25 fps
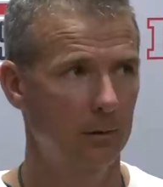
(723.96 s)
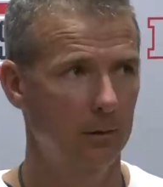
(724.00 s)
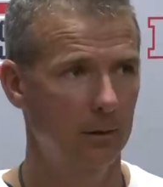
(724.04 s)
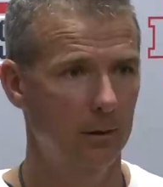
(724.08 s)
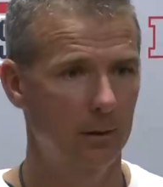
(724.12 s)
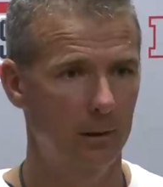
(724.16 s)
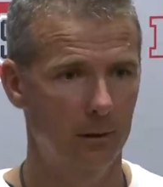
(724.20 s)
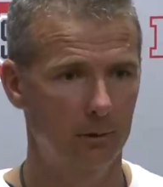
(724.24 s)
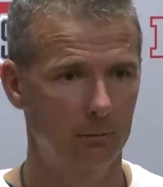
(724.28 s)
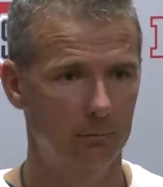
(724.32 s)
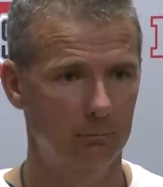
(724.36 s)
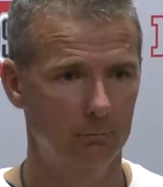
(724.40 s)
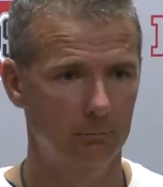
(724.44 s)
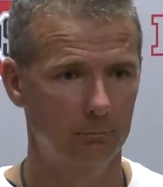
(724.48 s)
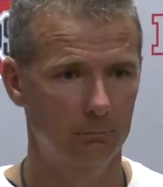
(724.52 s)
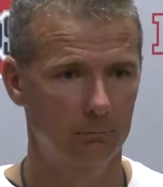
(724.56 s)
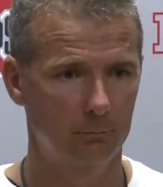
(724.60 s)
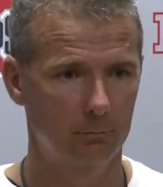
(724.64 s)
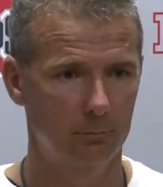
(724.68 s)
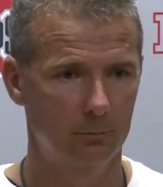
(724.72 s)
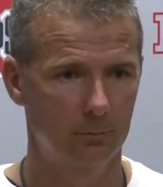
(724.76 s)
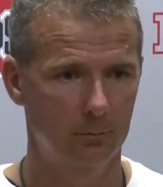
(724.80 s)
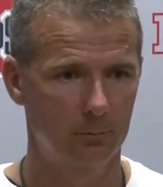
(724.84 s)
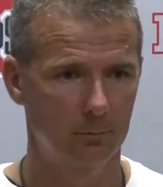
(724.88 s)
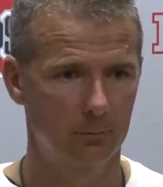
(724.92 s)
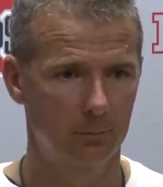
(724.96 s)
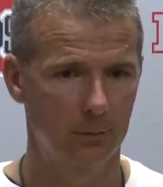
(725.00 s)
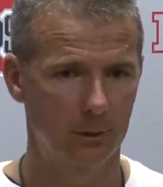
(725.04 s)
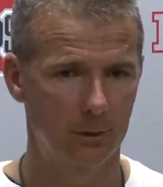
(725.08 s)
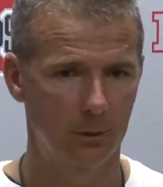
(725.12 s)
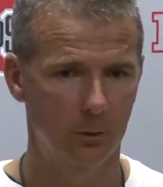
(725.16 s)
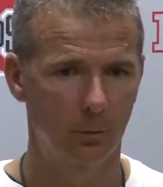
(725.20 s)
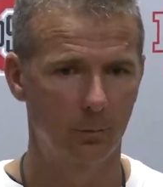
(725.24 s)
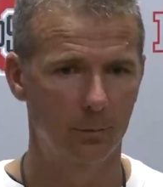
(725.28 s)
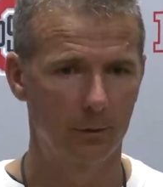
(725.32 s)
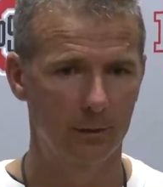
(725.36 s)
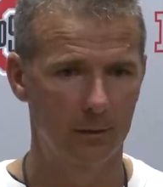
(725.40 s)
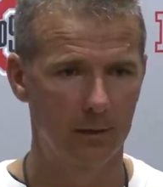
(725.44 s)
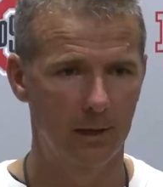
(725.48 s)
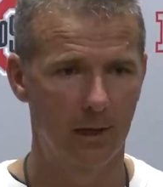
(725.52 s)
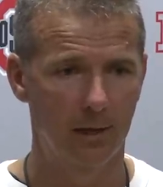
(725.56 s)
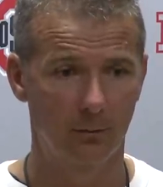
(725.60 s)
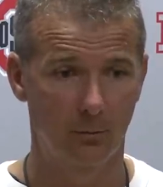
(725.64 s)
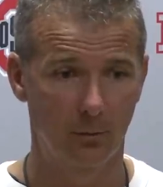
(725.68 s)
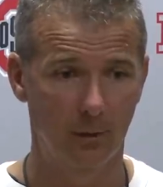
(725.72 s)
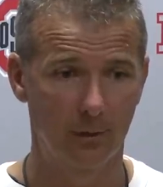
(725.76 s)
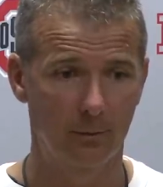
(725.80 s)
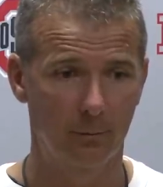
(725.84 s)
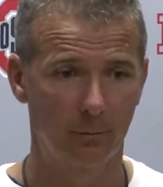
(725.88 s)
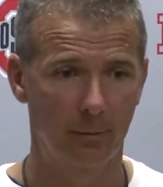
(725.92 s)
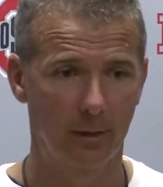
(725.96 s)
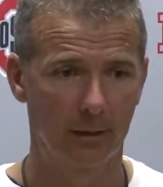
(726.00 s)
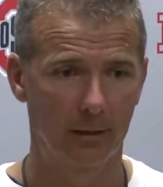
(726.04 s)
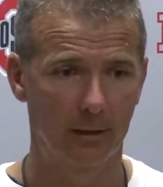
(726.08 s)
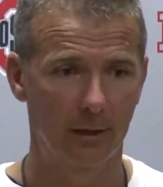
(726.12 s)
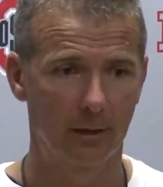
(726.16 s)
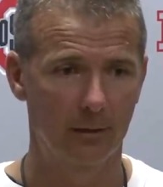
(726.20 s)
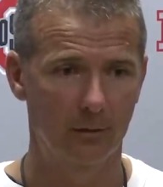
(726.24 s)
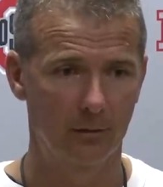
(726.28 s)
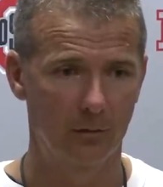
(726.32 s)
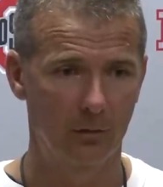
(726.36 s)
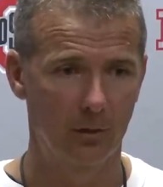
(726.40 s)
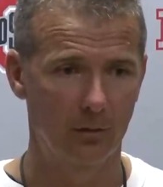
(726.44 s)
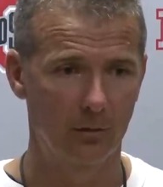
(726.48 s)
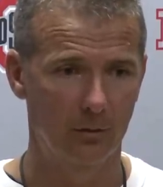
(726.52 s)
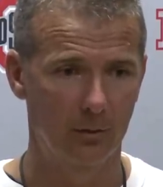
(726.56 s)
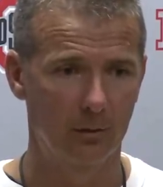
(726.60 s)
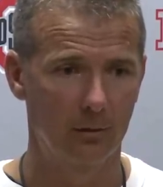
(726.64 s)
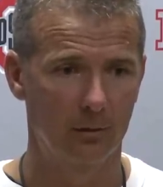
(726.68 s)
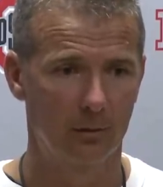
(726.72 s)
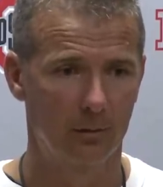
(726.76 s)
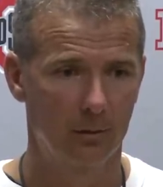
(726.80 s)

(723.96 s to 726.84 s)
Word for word: Uh, but there'll be times we have to make that decision.